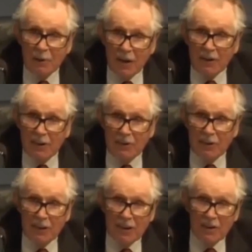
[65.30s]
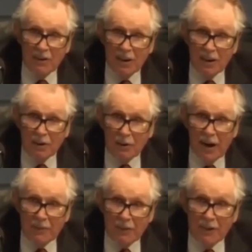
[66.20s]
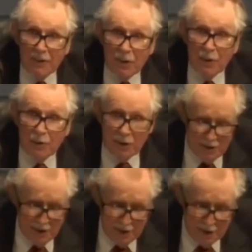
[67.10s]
relativity, gravity, and so forth.